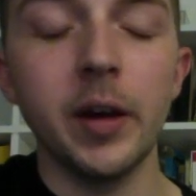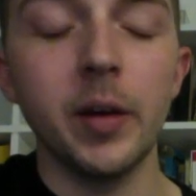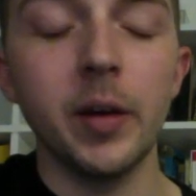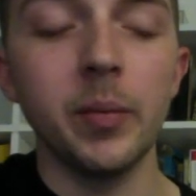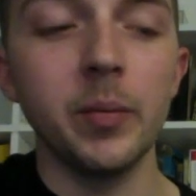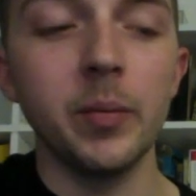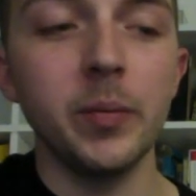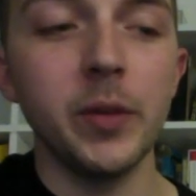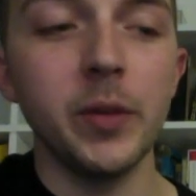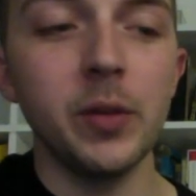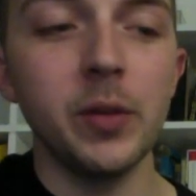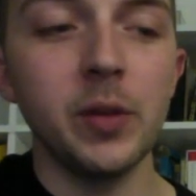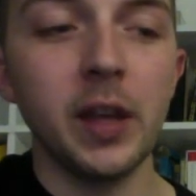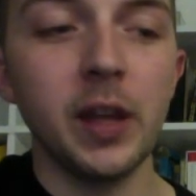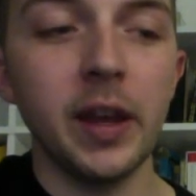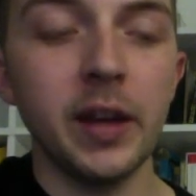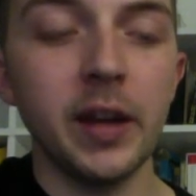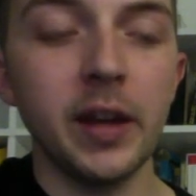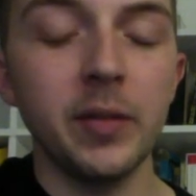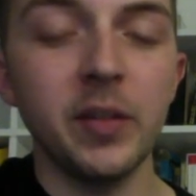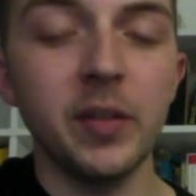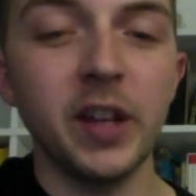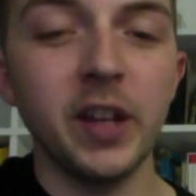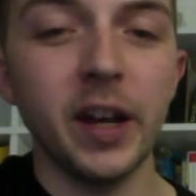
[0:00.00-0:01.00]
you
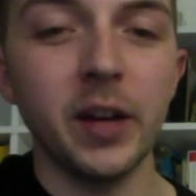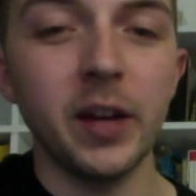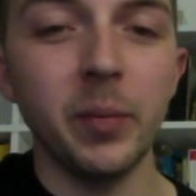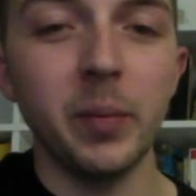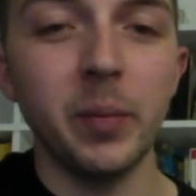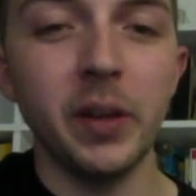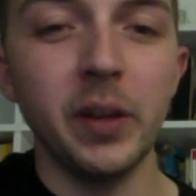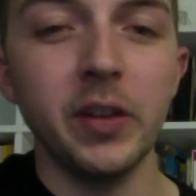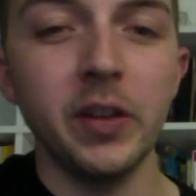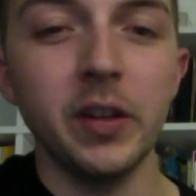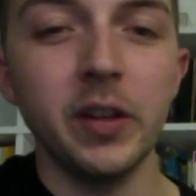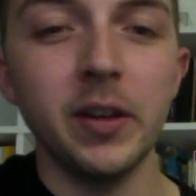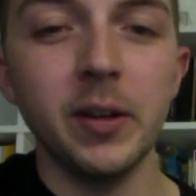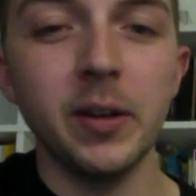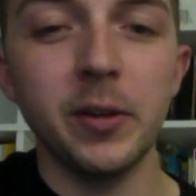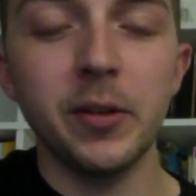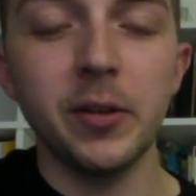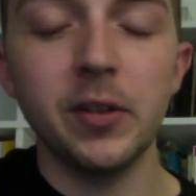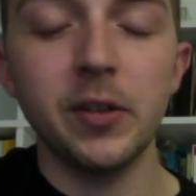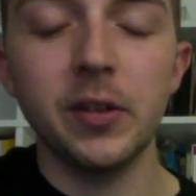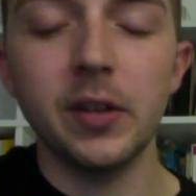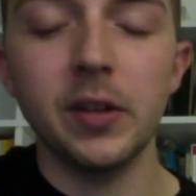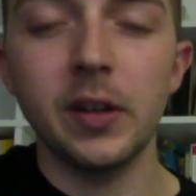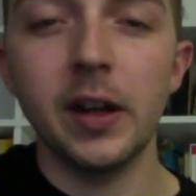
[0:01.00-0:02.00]
can kind of bend the
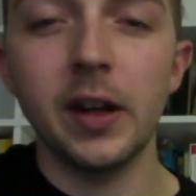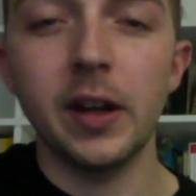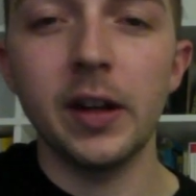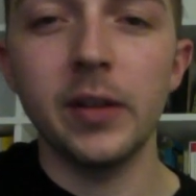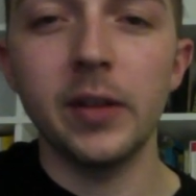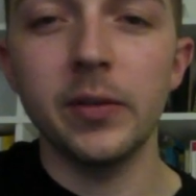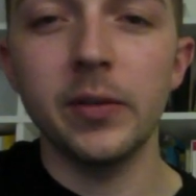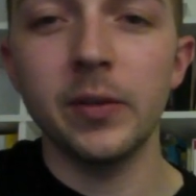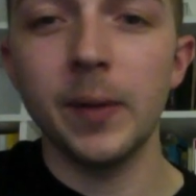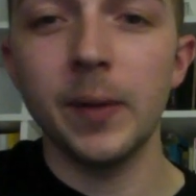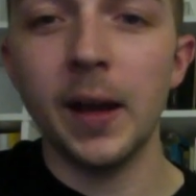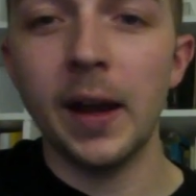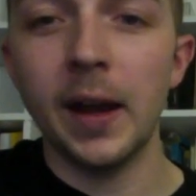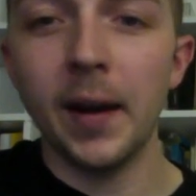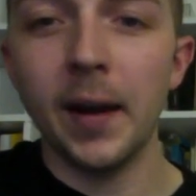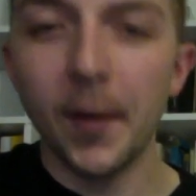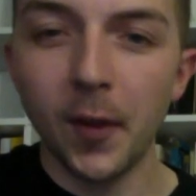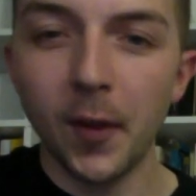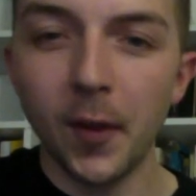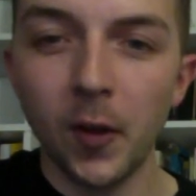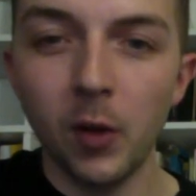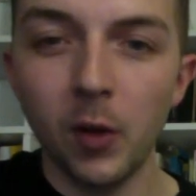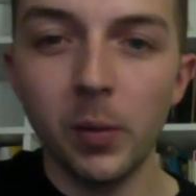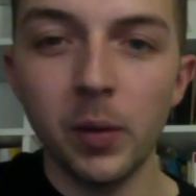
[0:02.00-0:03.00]
notes to kind of add a
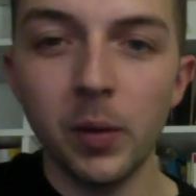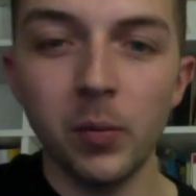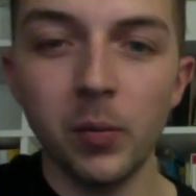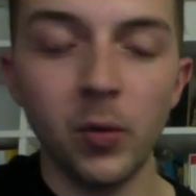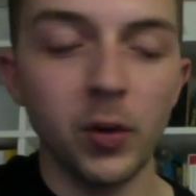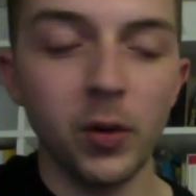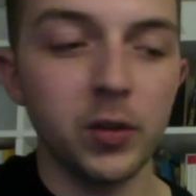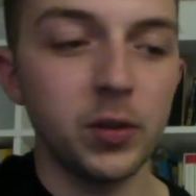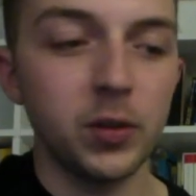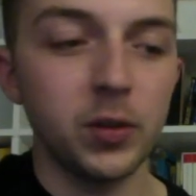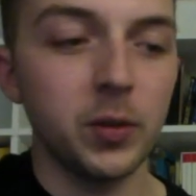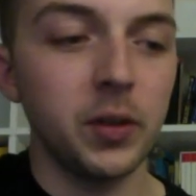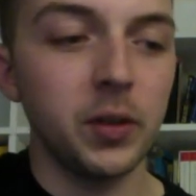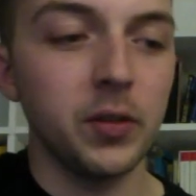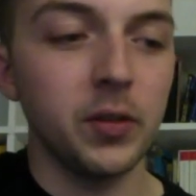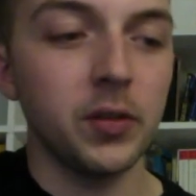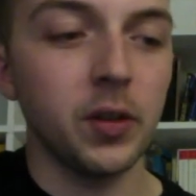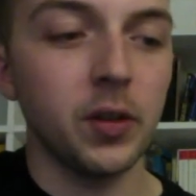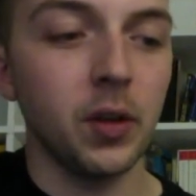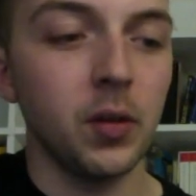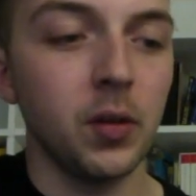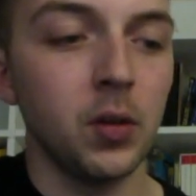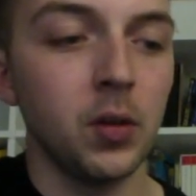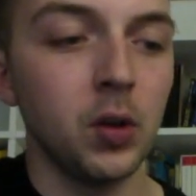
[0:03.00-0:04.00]
little bit more to it, so.